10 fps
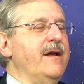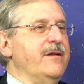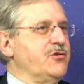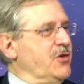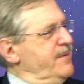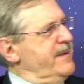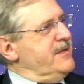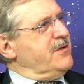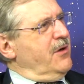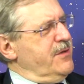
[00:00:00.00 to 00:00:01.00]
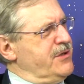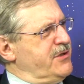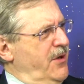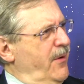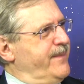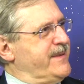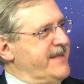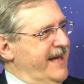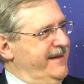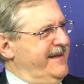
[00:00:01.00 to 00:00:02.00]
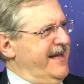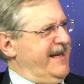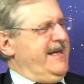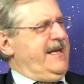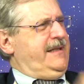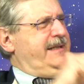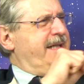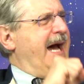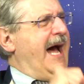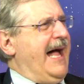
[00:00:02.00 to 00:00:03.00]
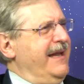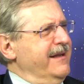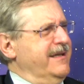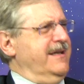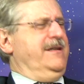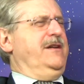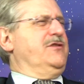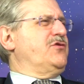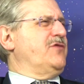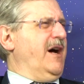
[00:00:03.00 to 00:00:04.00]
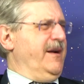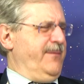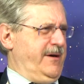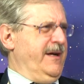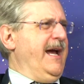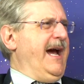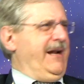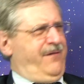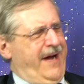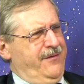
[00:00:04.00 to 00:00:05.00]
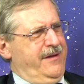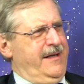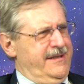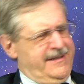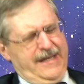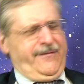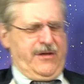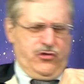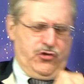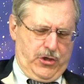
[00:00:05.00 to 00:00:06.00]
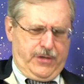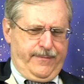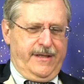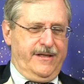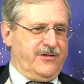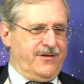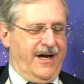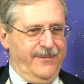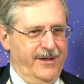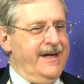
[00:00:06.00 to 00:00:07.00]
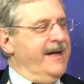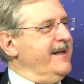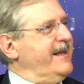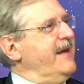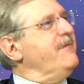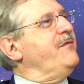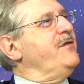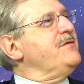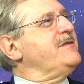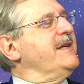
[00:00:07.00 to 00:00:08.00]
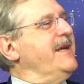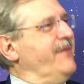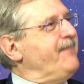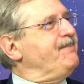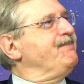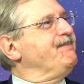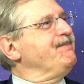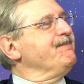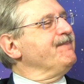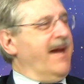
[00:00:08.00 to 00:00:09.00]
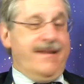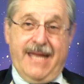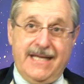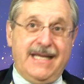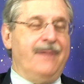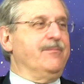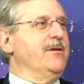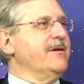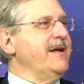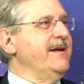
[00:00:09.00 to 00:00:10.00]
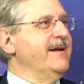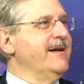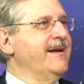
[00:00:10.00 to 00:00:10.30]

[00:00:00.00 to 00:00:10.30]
The Germans, though, were so upset that an Italian astronomer had found it instead of a German astronomer that they refused to give up, and they kept looking.